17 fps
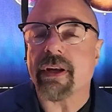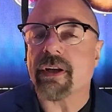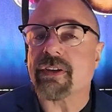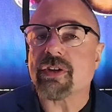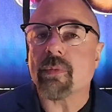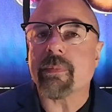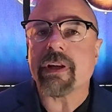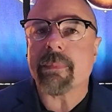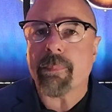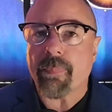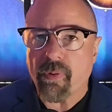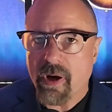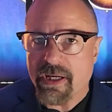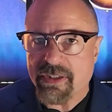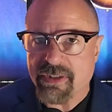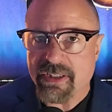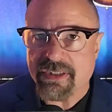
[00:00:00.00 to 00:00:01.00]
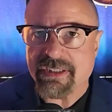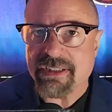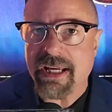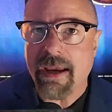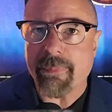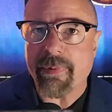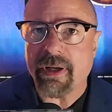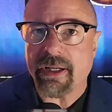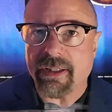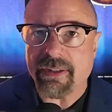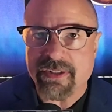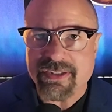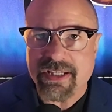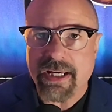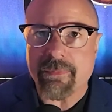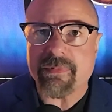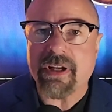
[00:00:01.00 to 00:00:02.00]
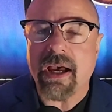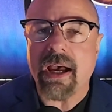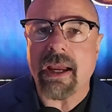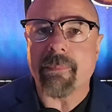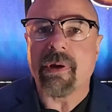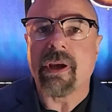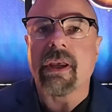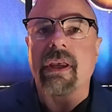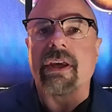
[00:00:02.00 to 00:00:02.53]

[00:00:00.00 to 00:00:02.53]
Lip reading: and too many processes happening at the same time,